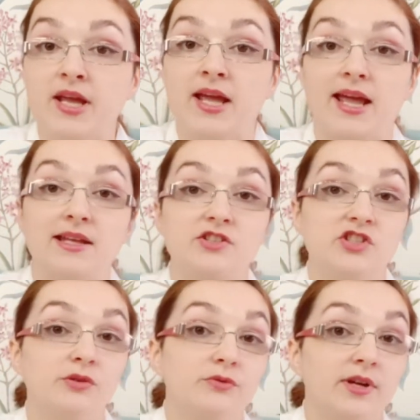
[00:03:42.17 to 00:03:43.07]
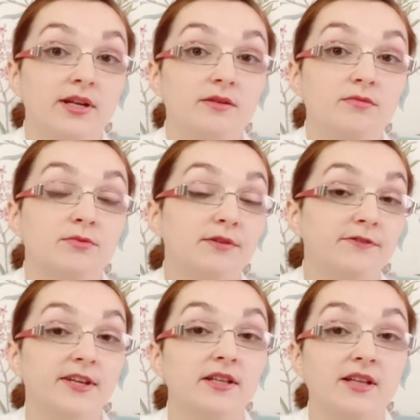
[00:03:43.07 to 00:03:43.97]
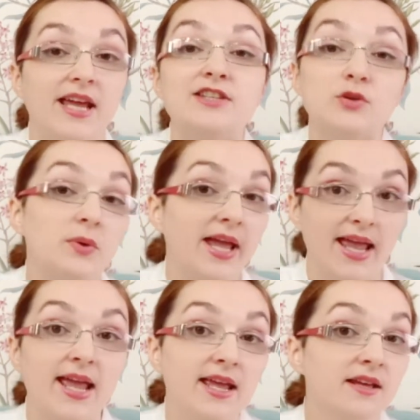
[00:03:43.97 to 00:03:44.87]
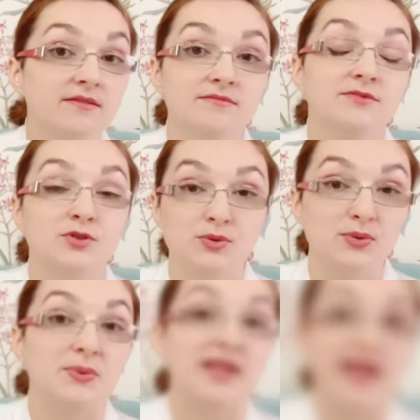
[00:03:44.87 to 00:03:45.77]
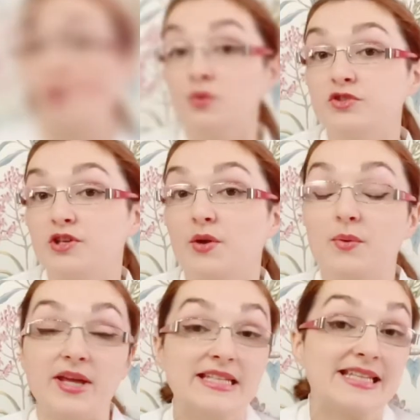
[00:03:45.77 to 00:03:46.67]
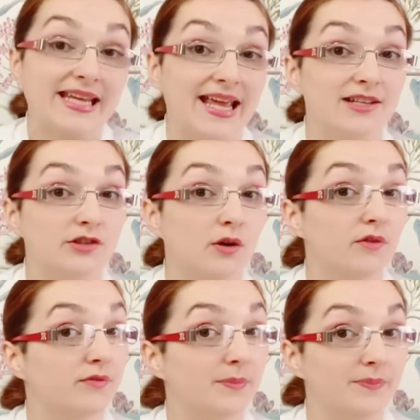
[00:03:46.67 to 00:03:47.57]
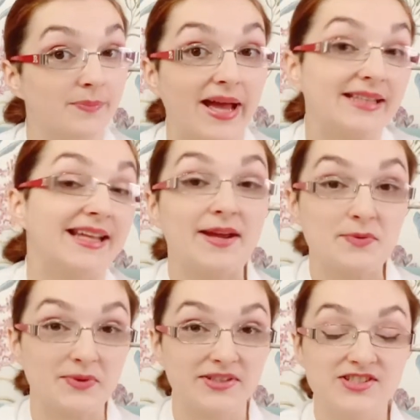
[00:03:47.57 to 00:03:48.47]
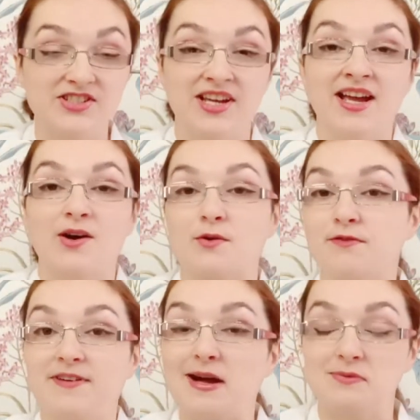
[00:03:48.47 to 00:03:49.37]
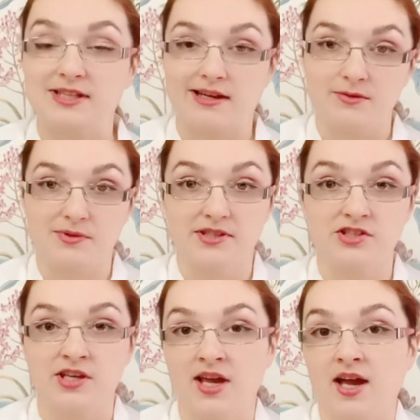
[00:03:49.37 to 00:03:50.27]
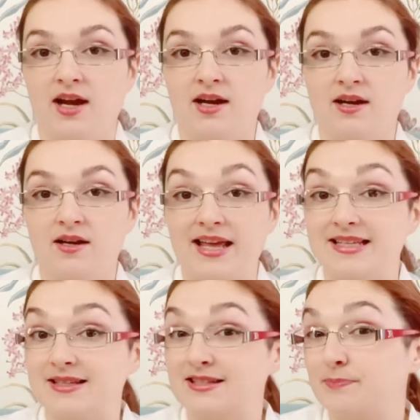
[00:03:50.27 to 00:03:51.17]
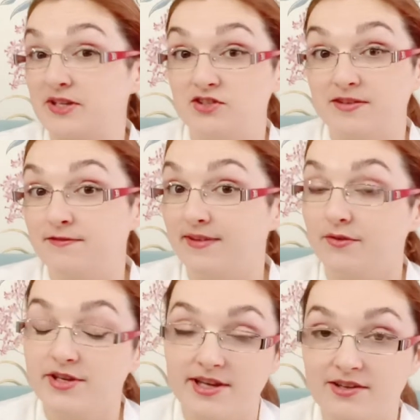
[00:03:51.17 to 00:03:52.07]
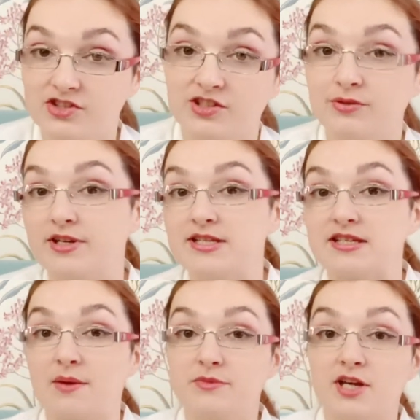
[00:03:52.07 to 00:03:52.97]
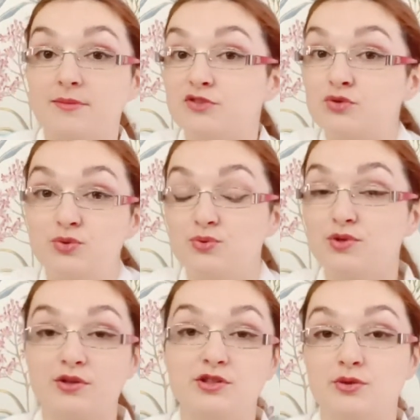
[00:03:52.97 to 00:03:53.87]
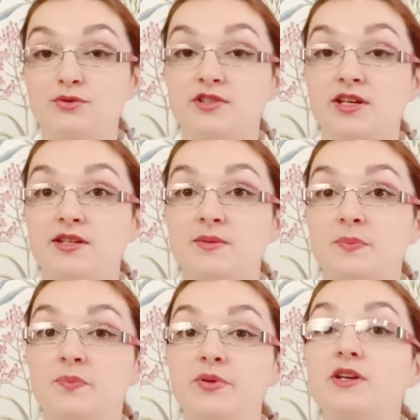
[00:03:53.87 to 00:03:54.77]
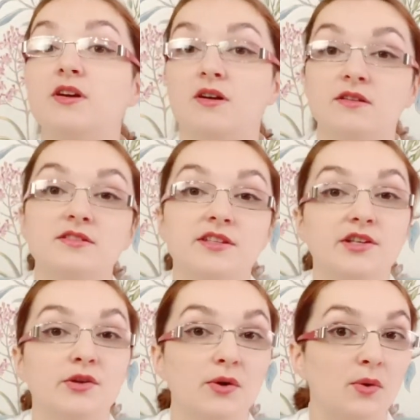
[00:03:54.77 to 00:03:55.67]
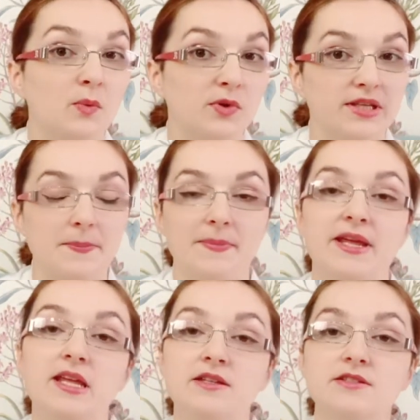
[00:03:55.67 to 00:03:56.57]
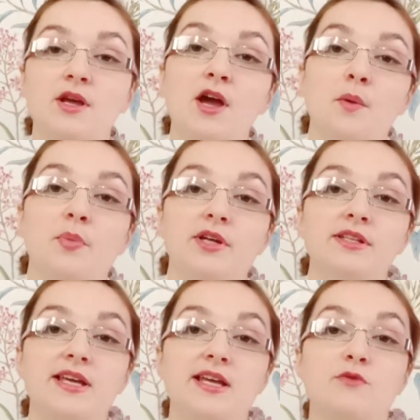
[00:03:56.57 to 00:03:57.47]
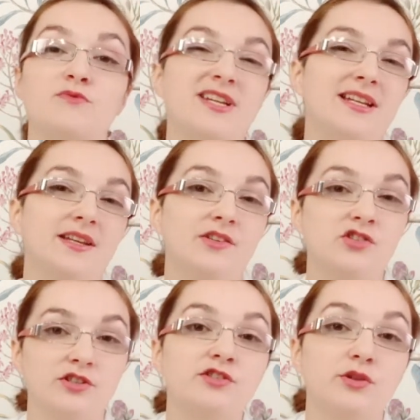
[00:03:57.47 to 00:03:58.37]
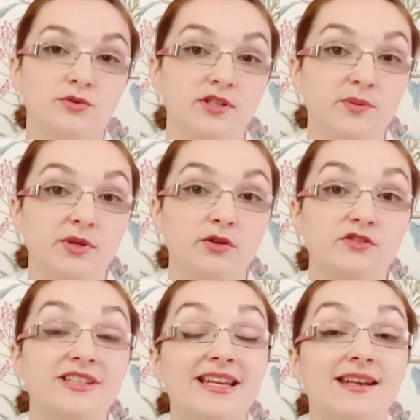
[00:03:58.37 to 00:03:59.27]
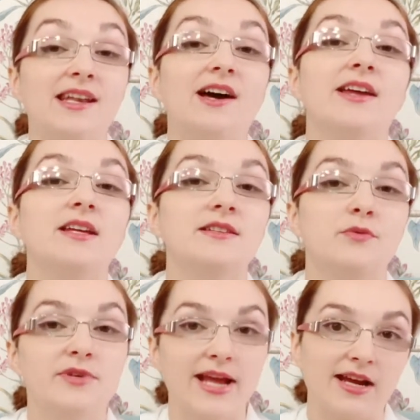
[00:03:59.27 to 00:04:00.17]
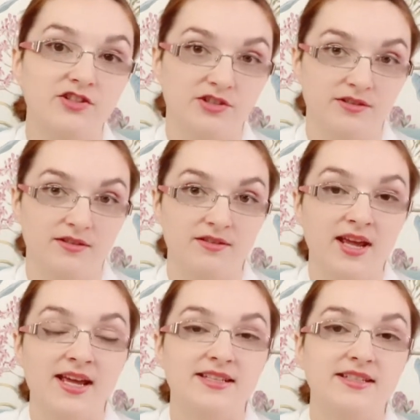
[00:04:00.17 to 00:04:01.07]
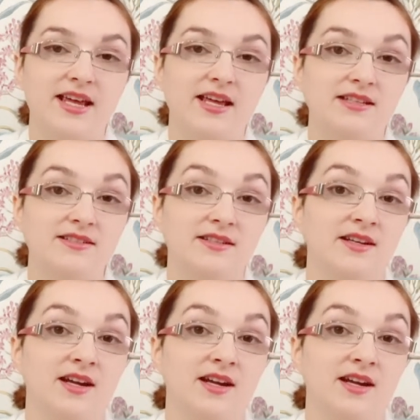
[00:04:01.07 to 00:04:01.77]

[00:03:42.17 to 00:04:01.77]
And children will feel it's okay to do that. Also, in the case of bad language or foul language, especially very young children sometimes do not use it because they know what it means, but they really just use it because they like the reaction that